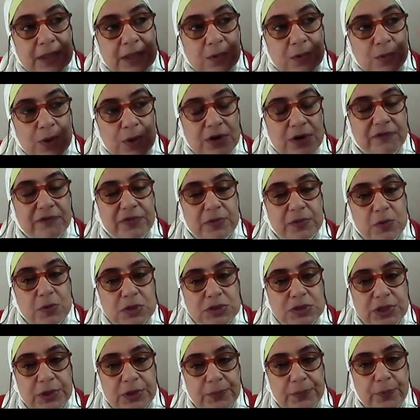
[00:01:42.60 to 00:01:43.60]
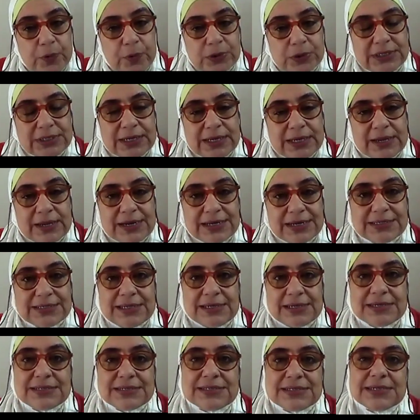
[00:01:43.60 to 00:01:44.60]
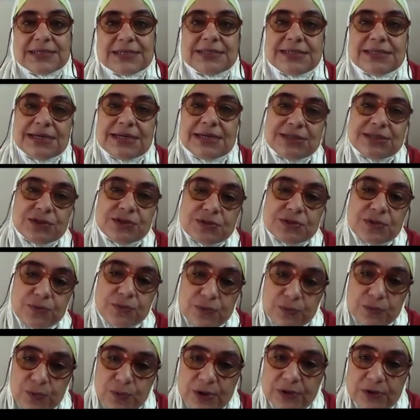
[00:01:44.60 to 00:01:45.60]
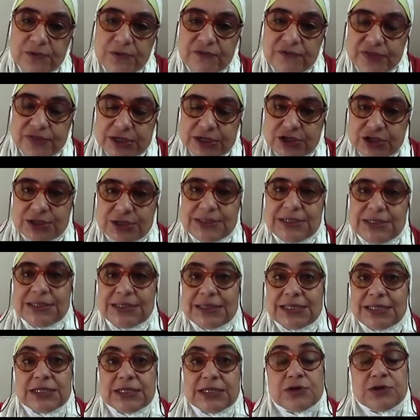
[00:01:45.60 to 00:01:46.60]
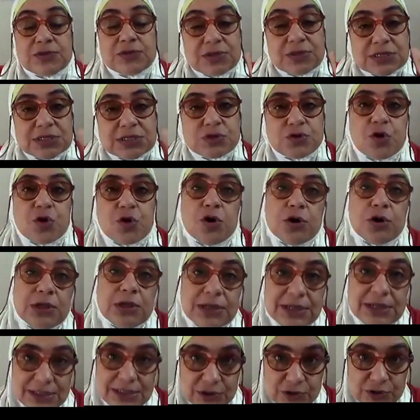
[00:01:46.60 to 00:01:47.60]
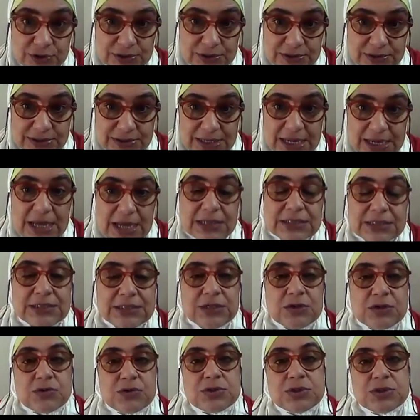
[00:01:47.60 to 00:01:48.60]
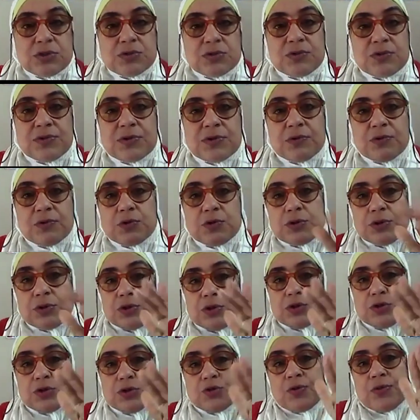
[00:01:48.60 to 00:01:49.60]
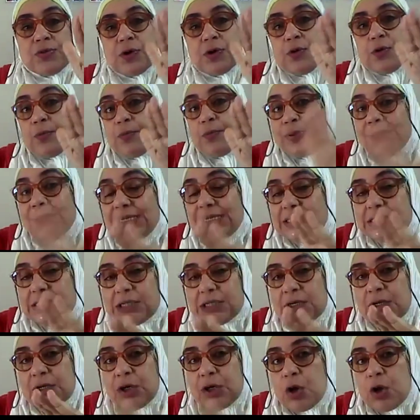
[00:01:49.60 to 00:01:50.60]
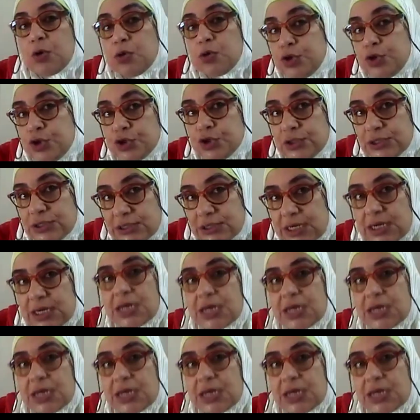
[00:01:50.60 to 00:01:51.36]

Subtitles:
One of the most important characteristics is one of the shadid letter, the strong letter, due to the complete closure